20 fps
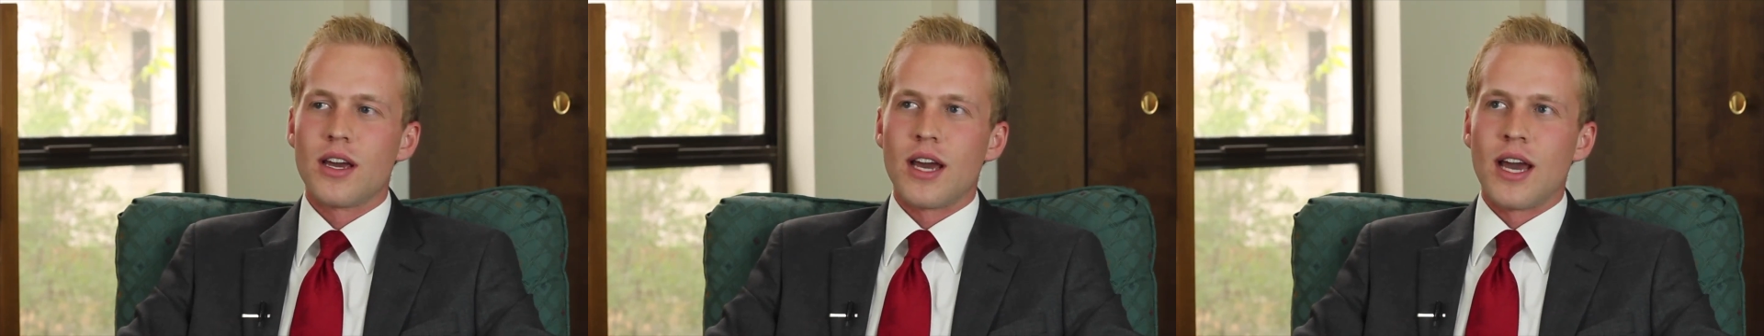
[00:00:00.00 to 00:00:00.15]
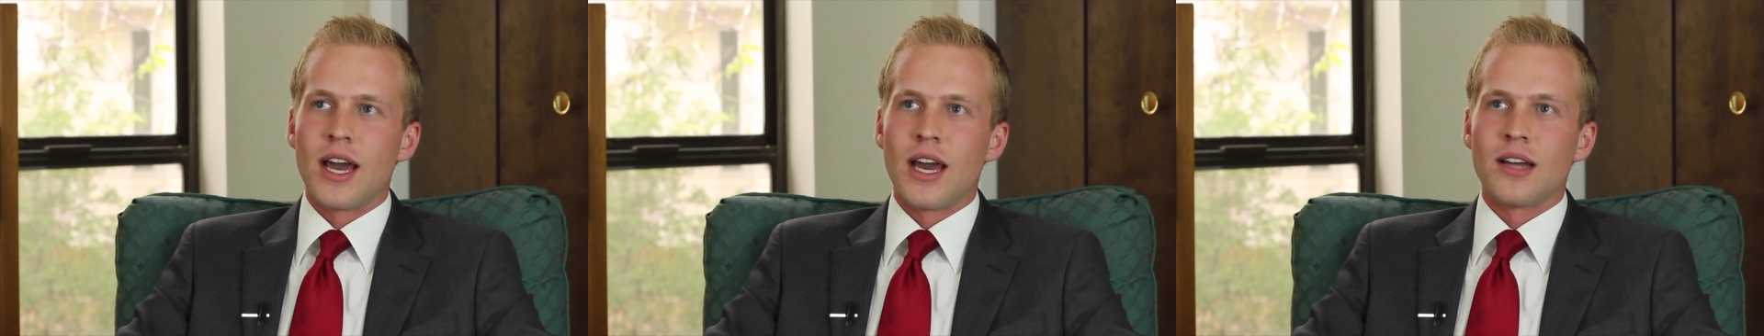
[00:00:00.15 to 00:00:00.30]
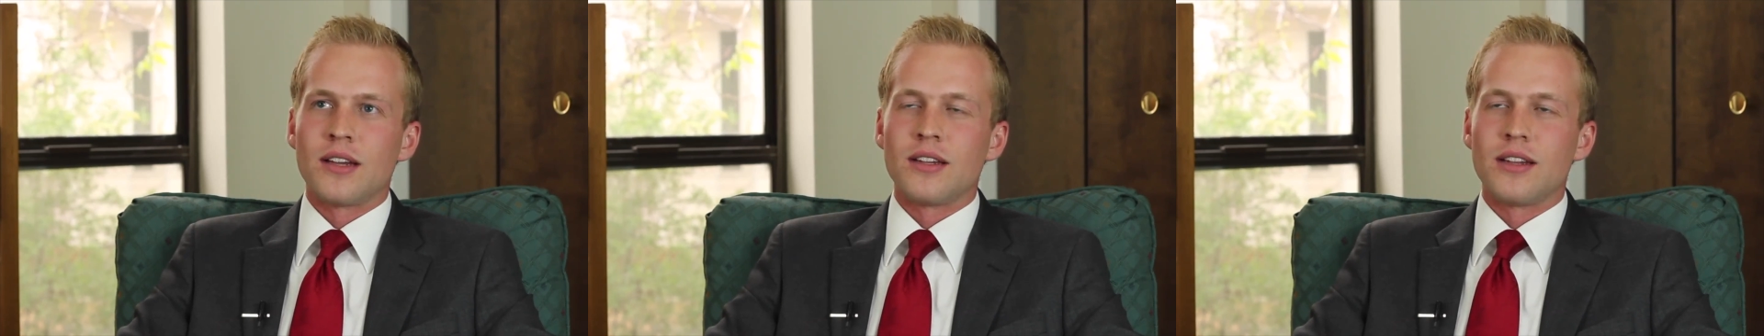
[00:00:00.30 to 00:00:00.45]

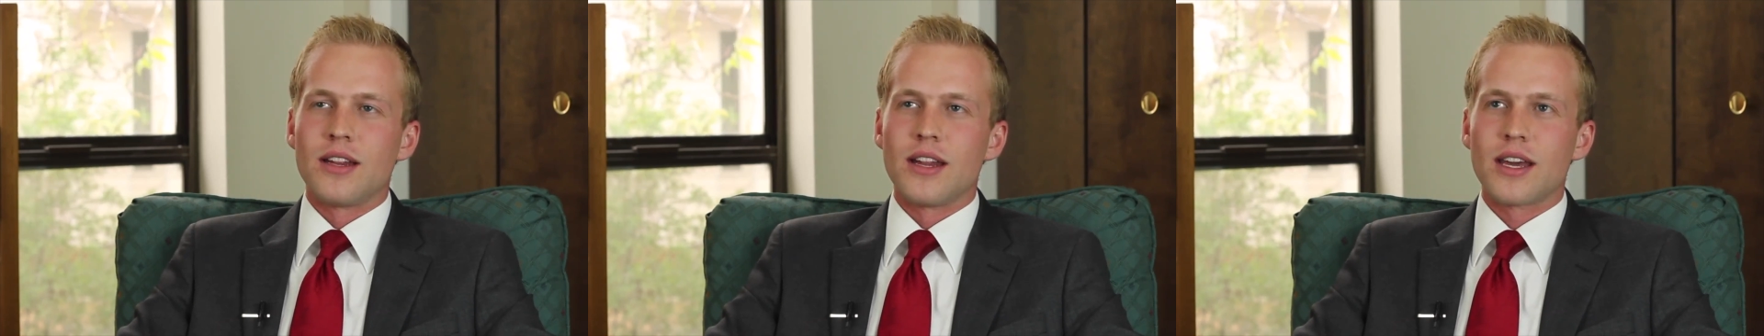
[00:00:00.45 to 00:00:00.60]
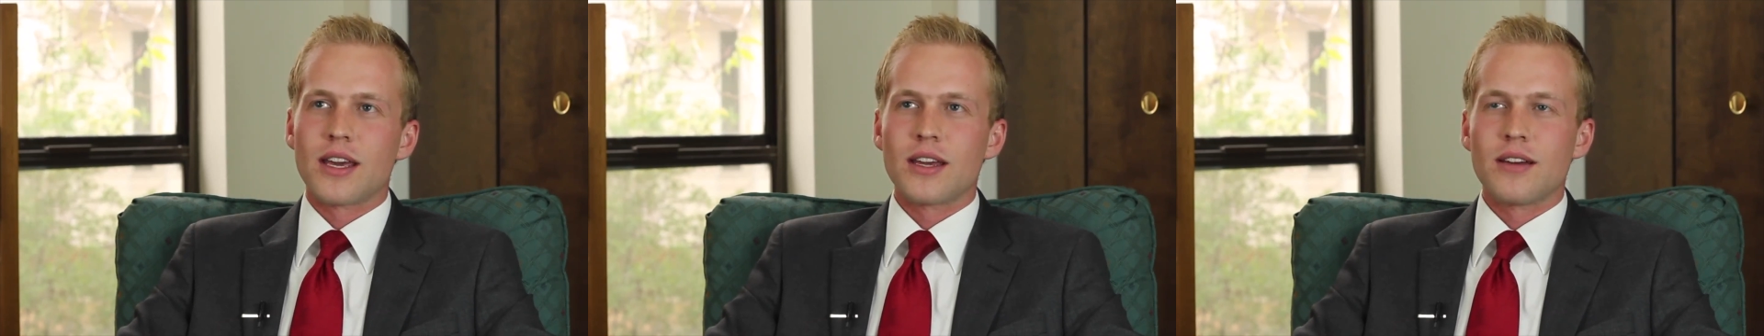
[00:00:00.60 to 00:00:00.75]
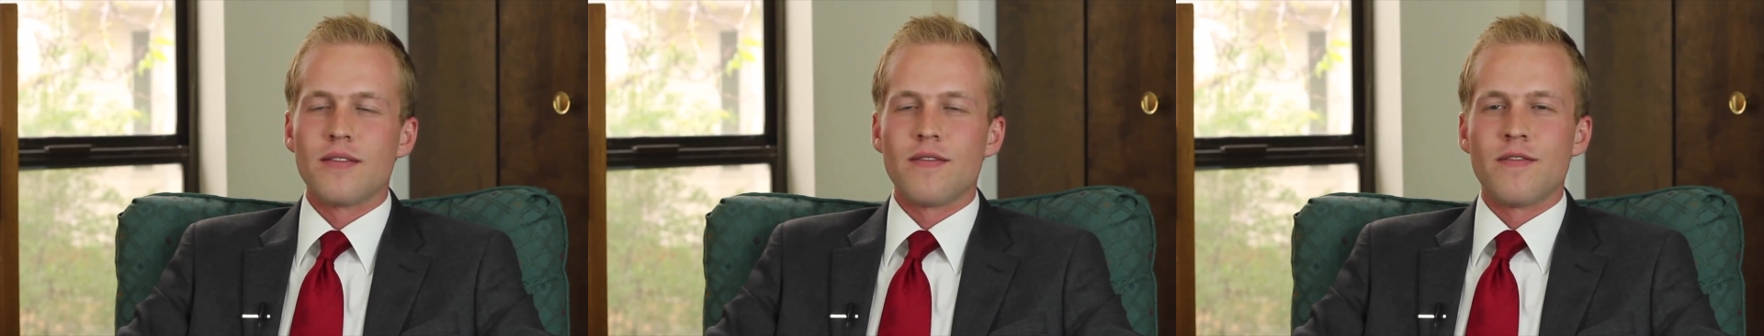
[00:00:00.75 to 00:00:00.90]
and
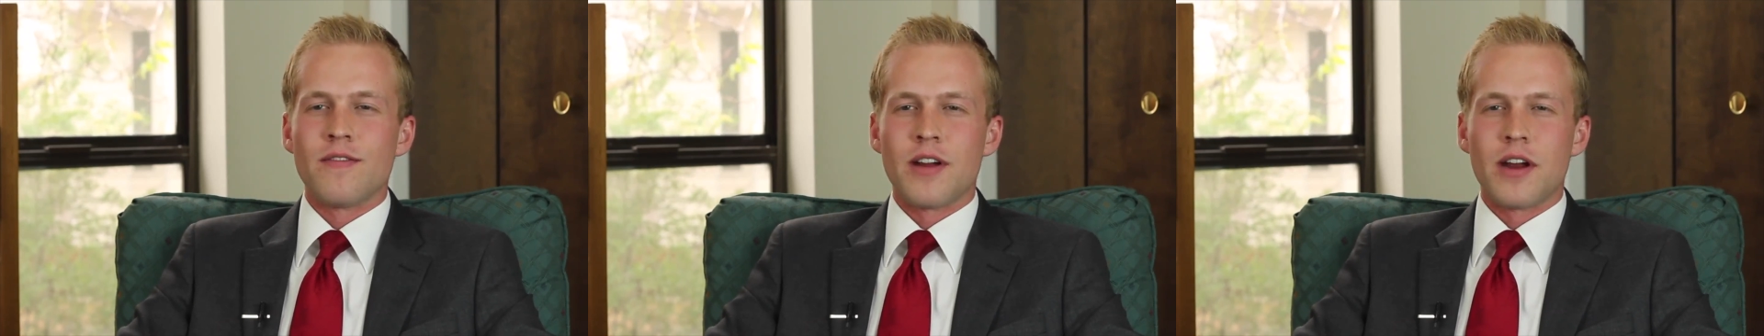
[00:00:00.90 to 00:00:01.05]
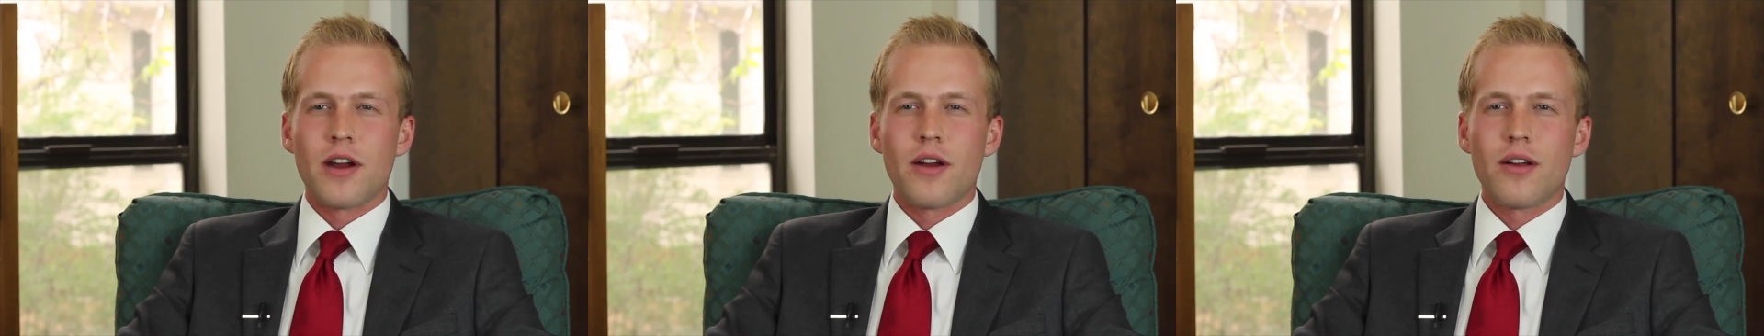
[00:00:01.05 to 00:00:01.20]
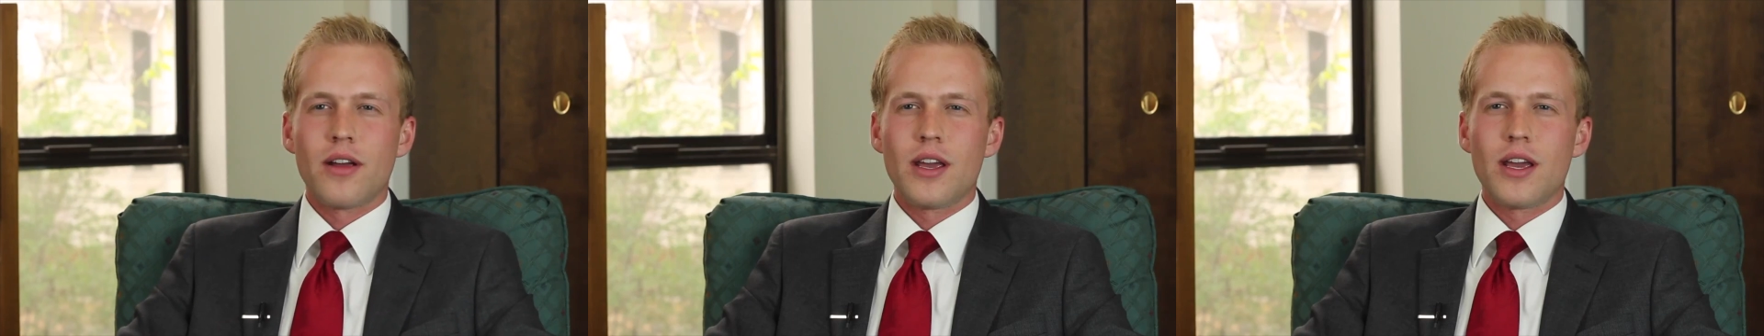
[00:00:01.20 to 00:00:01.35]
they can
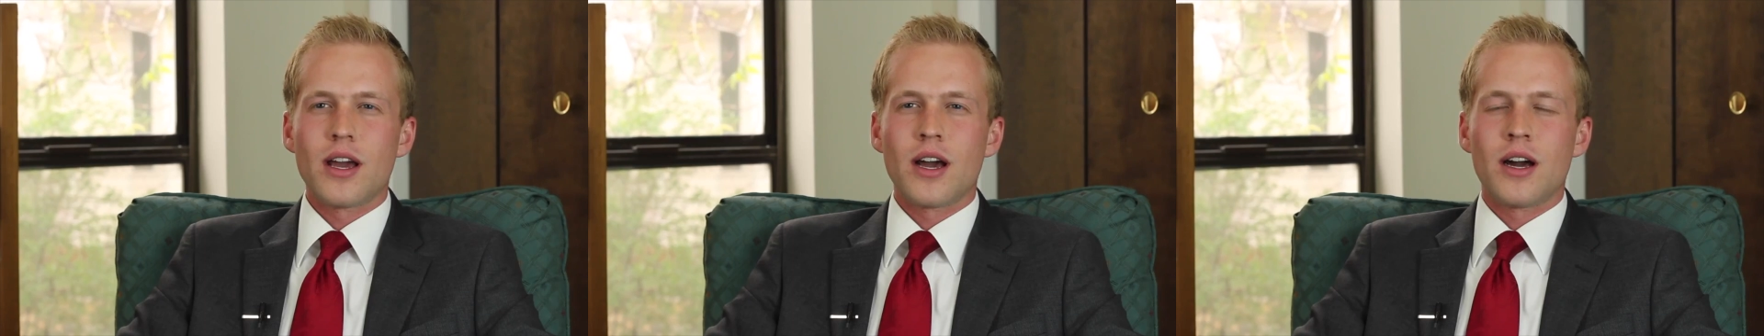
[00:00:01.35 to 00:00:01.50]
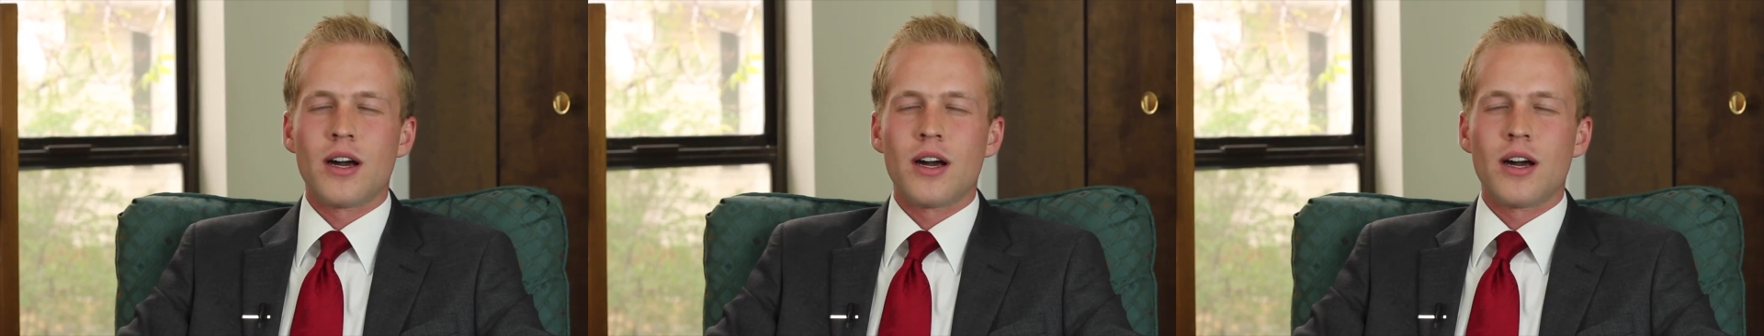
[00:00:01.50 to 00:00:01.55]
vary